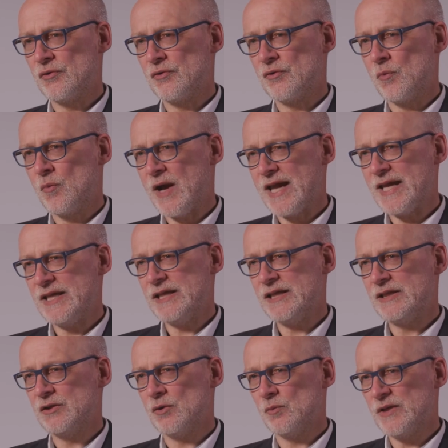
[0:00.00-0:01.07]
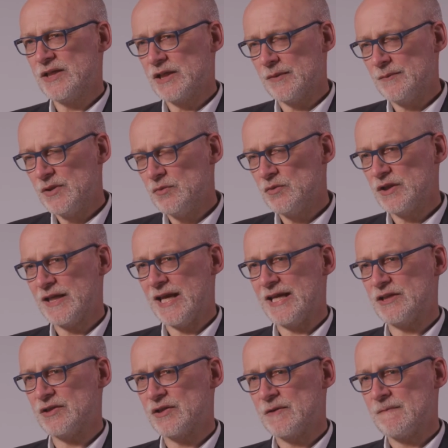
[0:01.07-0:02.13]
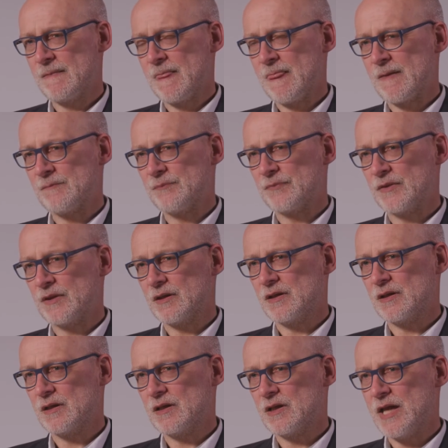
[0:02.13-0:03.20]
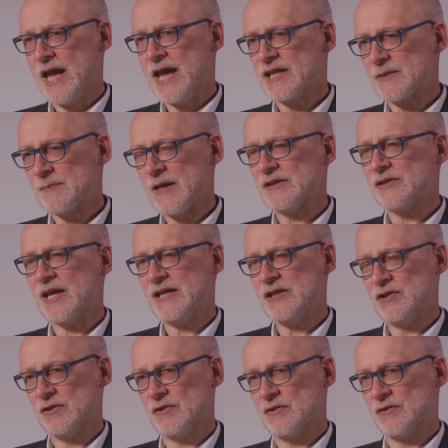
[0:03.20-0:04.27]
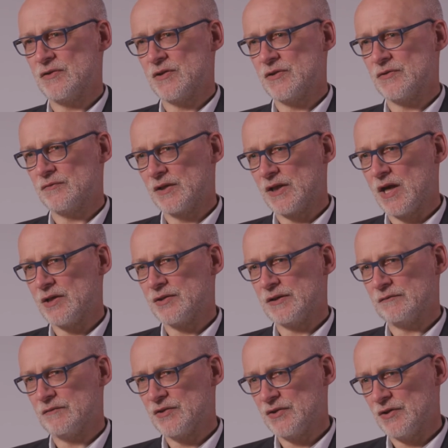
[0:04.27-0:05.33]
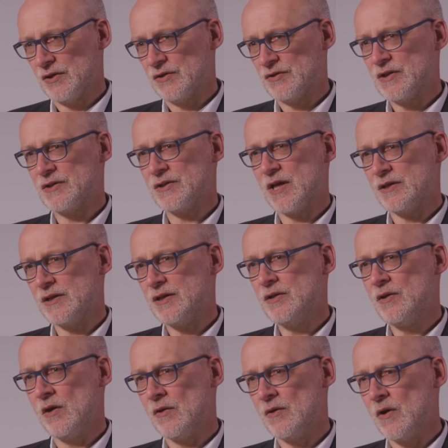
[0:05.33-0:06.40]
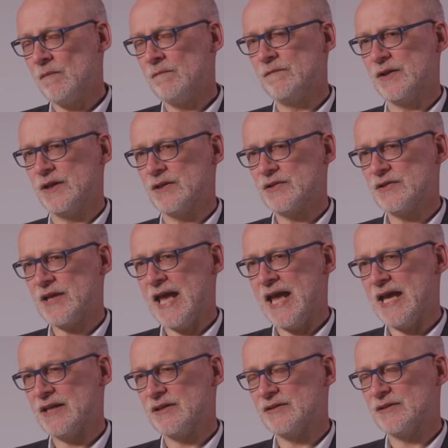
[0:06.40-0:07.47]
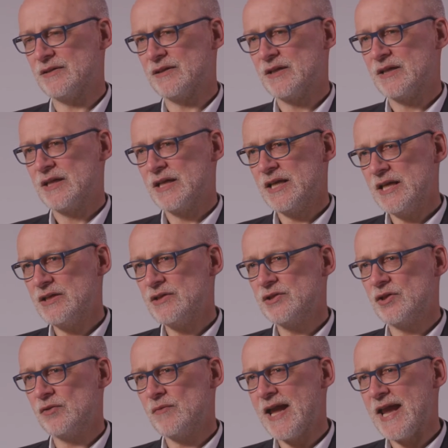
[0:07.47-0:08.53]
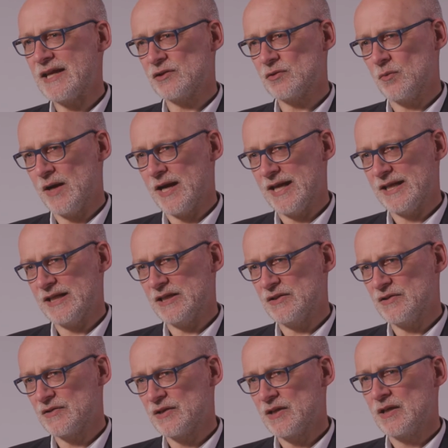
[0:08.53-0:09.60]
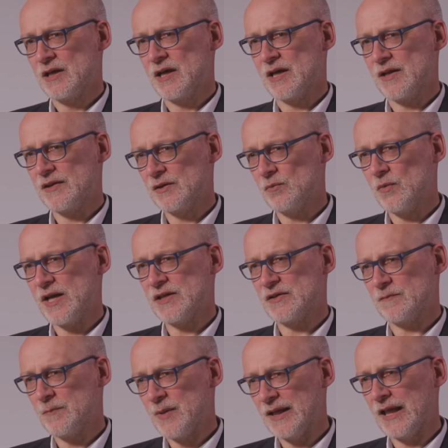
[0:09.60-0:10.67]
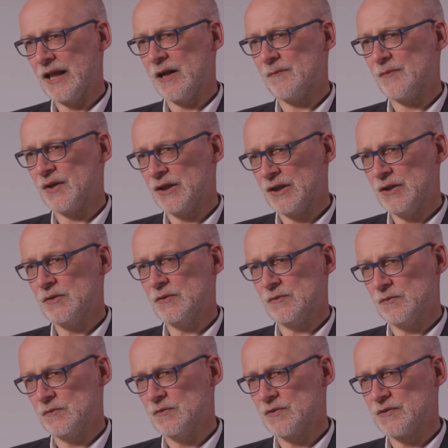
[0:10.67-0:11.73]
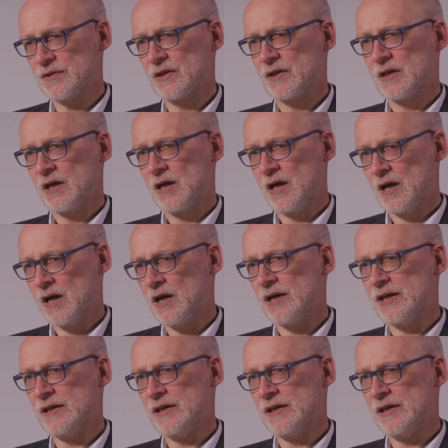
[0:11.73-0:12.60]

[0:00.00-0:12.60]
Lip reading: the way that we communicate expectations as regarding research is done in non-obvious and indirect ways. And I think ways of picking up the cues are